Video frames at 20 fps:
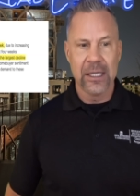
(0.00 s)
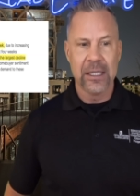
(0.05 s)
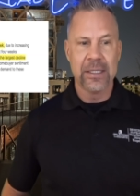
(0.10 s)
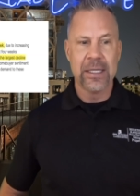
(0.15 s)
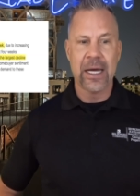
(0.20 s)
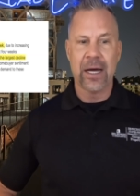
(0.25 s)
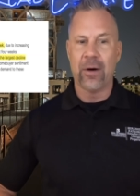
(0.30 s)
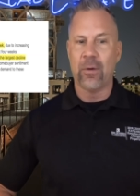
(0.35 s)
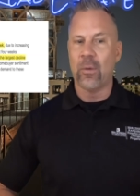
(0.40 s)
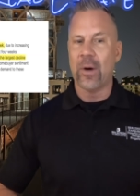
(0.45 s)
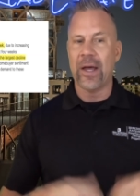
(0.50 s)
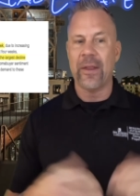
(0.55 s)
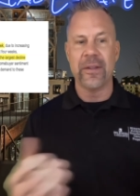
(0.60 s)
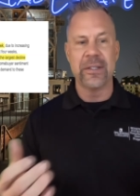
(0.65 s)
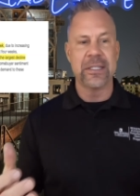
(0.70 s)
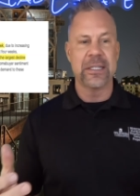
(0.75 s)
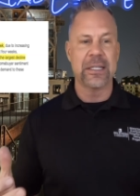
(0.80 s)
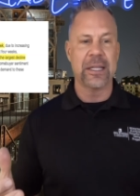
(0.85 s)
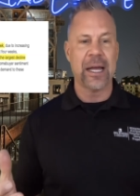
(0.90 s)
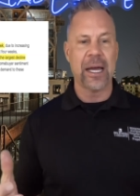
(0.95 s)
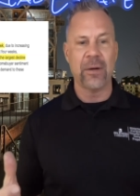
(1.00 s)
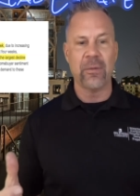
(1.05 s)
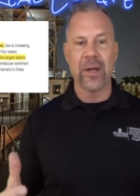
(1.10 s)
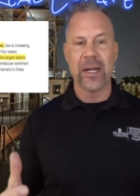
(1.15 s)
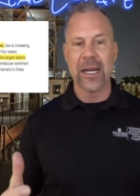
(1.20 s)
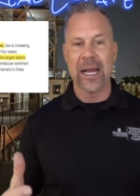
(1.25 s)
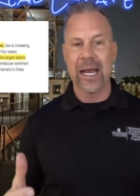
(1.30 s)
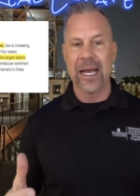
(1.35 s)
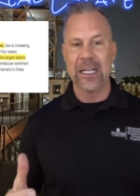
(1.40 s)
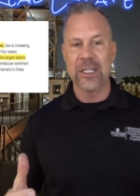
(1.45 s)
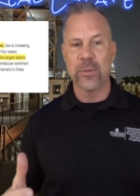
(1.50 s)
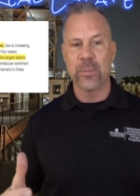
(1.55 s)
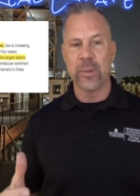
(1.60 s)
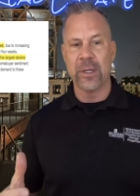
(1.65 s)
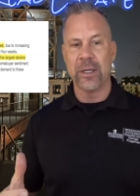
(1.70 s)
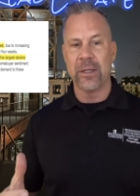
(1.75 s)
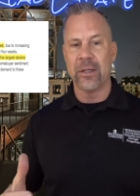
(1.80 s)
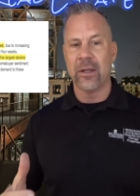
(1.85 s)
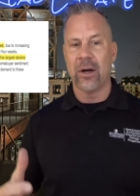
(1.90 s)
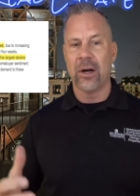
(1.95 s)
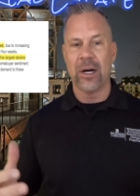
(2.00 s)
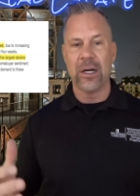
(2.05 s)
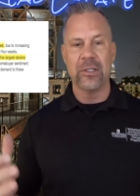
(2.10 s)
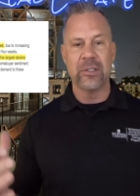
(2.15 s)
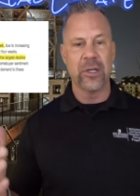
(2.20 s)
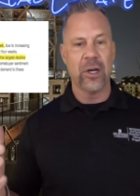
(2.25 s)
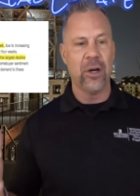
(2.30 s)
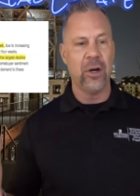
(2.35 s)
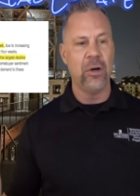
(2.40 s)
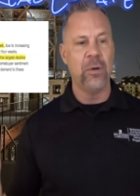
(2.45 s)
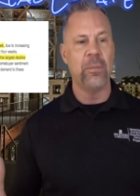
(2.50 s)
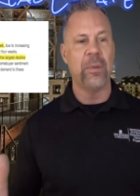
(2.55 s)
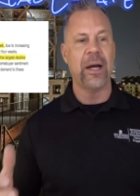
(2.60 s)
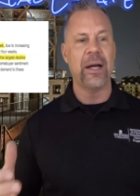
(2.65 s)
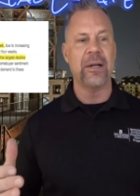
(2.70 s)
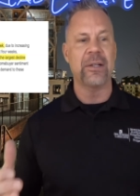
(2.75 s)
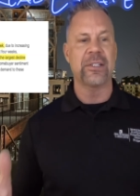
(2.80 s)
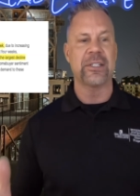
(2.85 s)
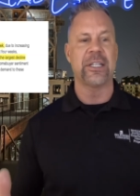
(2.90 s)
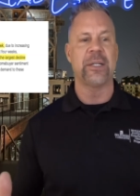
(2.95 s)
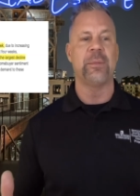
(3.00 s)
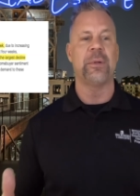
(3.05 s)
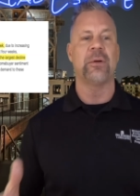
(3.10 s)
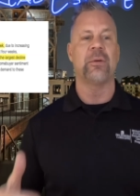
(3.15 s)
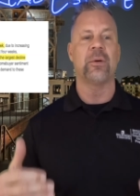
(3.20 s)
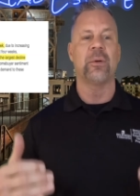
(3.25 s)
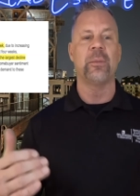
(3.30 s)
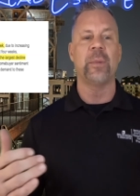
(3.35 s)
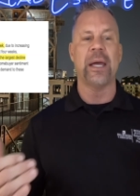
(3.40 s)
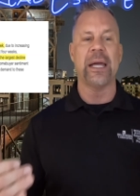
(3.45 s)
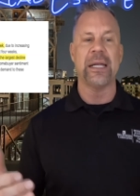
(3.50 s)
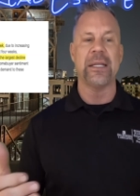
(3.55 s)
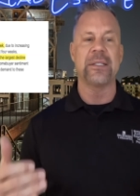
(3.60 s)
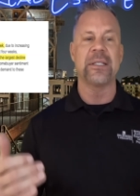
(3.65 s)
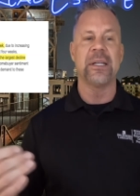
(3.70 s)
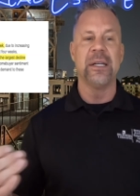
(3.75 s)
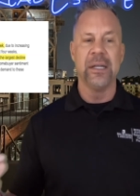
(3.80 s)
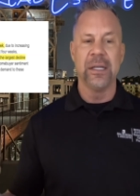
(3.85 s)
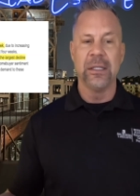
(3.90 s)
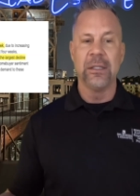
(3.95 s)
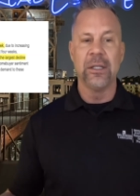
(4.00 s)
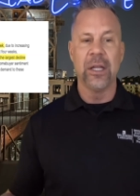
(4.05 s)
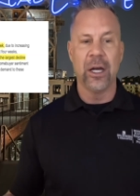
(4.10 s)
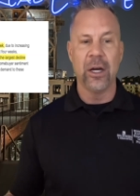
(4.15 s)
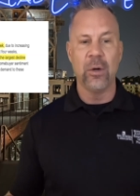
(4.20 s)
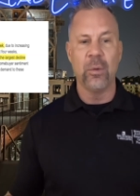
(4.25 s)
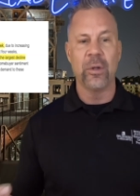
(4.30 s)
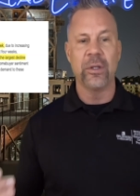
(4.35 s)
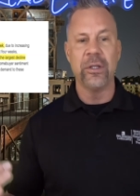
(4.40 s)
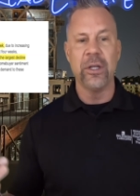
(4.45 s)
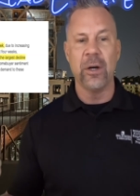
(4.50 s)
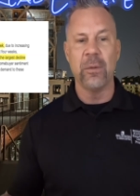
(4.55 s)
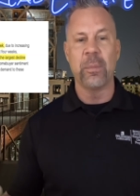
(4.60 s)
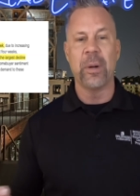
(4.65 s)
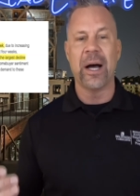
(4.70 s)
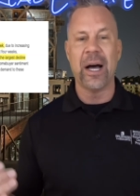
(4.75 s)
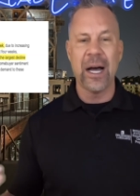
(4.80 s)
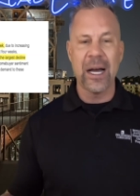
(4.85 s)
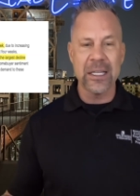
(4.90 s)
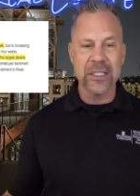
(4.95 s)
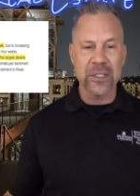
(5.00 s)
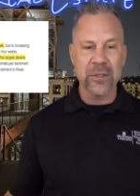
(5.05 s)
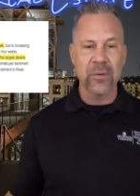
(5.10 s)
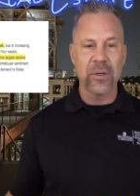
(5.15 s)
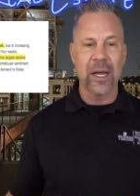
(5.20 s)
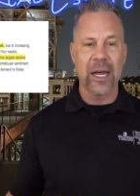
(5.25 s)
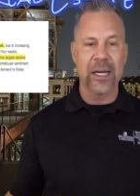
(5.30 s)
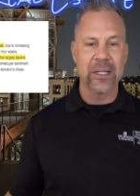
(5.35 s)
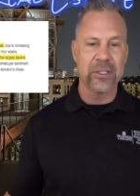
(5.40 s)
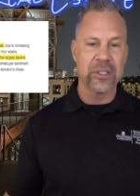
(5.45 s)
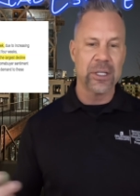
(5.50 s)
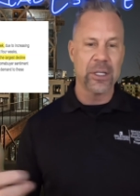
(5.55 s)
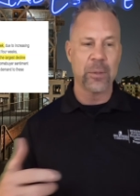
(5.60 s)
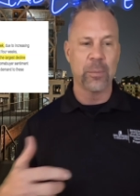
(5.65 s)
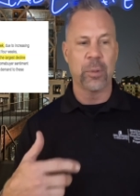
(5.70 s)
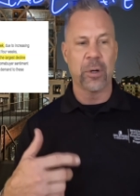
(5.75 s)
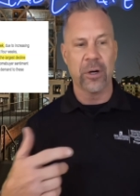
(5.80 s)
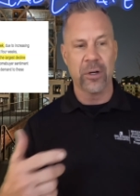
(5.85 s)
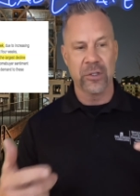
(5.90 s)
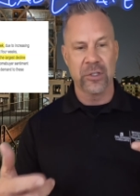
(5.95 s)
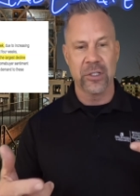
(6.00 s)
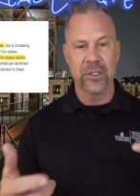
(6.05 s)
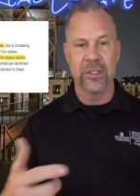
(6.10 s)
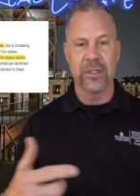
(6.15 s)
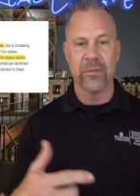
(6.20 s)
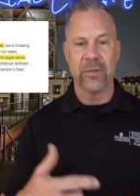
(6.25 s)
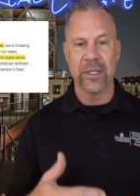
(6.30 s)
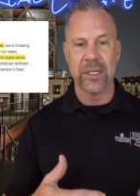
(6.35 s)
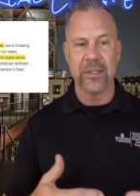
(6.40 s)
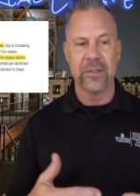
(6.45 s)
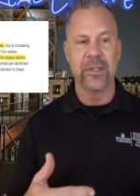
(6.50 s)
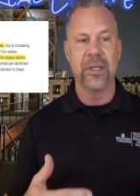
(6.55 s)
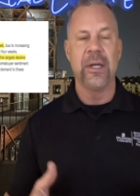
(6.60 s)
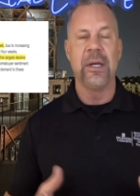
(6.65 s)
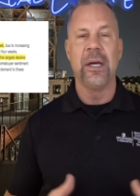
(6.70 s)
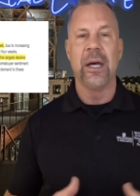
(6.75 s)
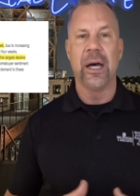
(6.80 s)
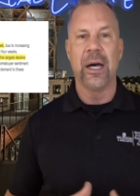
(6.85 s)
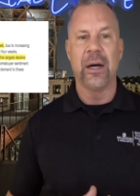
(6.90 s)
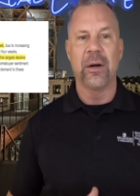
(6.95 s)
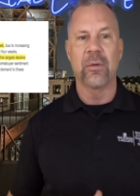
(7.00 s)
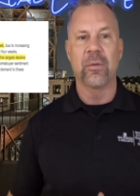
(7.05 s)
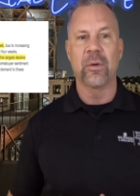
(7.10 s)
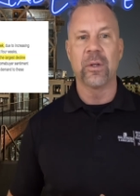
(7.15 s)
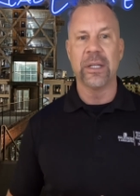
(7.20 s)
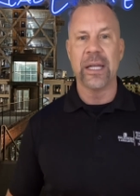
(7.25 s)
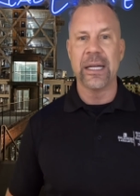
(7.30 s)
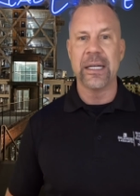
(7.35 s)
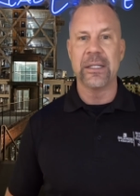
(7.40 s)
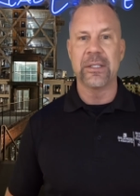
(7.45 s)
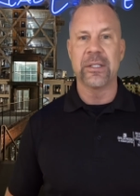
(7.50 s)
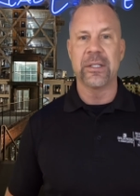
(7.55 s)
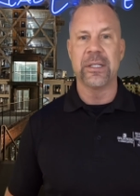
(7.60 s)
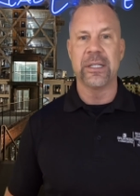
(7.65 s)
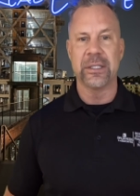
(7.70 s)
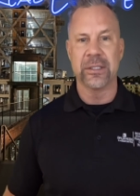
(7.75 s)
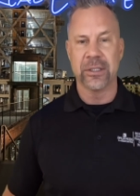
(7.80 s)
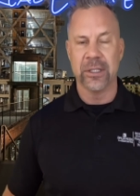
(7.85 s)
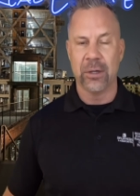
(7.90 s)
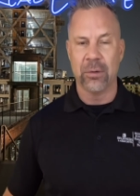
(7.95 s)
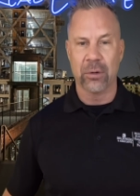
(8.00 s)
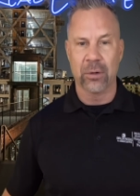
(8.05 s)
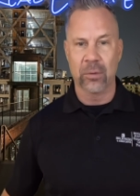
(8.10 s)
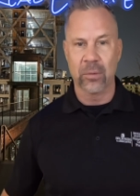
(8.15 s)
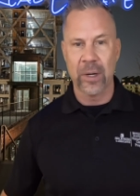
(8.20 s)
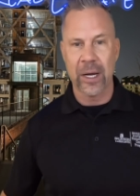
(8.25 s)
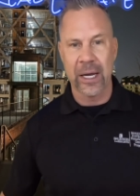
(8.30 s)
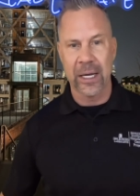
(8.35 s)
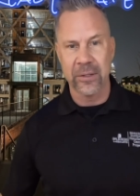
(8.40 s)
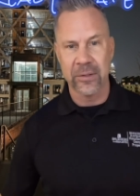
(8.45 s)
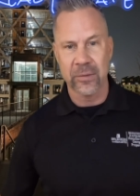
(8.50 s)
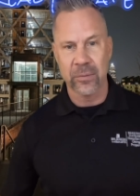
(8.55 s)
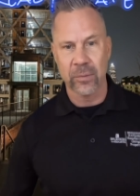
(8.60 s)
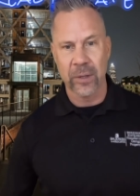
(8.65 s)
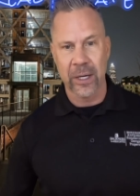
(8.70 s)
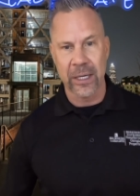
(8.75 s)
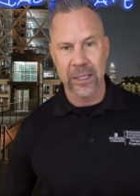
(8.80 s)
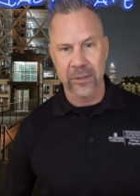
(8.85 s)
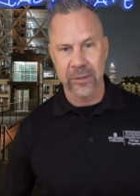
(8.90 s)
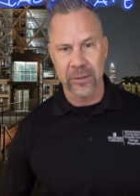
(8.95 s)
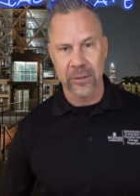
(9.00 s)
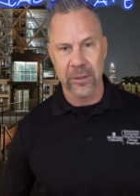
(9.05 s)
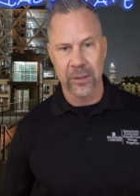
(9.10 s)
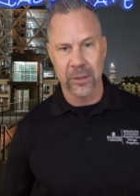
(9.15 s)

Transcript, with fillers: Now, while the decline rate has been large, homebuyer sentiment remains low with no positive reaction in the purchase of these uh, related to these lower rates. rates.